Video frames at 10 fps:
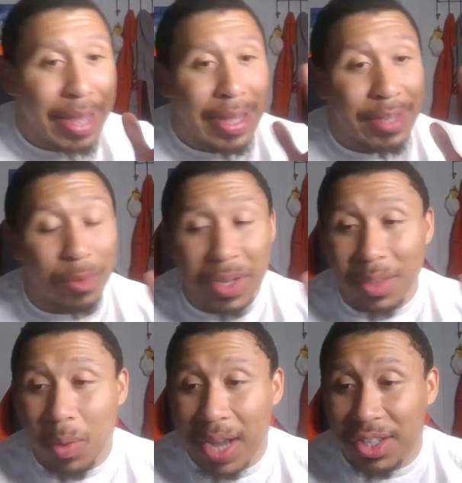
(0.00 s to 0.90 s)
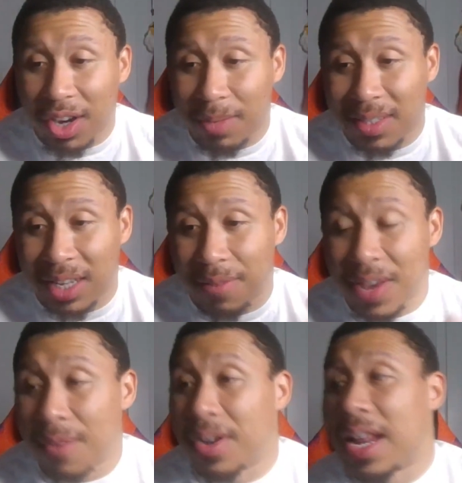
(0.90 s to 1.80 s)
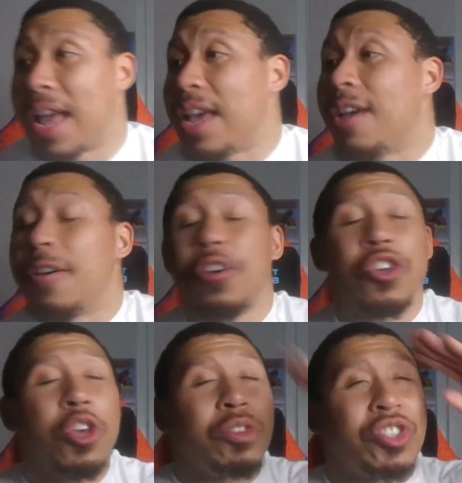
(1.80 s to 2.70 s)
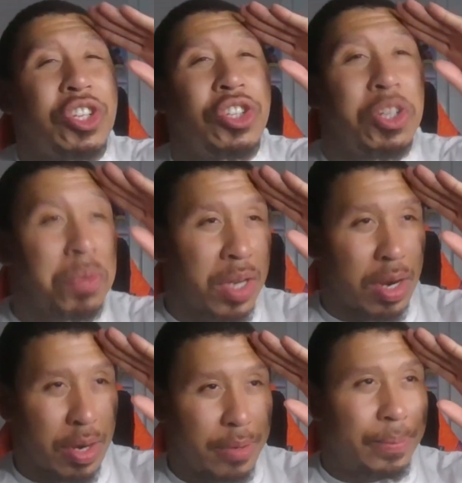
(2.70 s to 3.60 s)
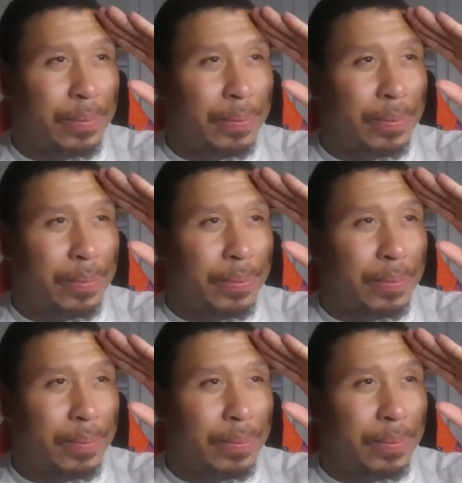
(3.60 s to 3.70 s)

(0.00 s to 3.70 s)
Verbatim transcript: There's a reason why Char's my second favorite. You salute her.